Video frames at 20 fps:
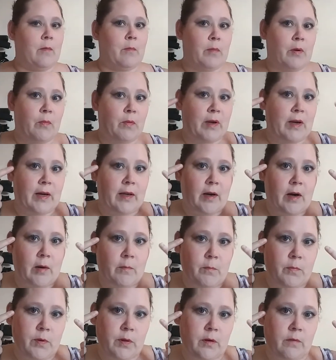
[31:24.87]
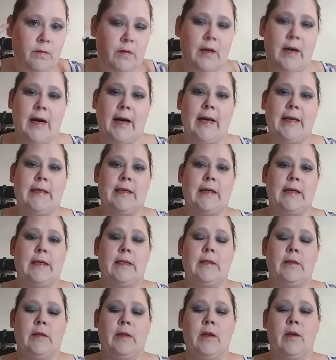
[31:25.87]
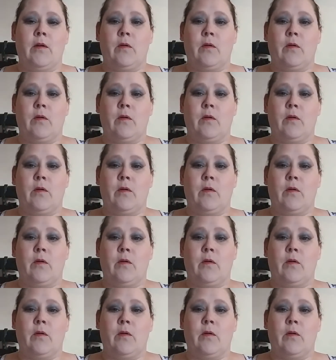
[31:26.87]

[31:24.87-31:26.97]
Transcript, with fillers: But we got our beautiful eye done.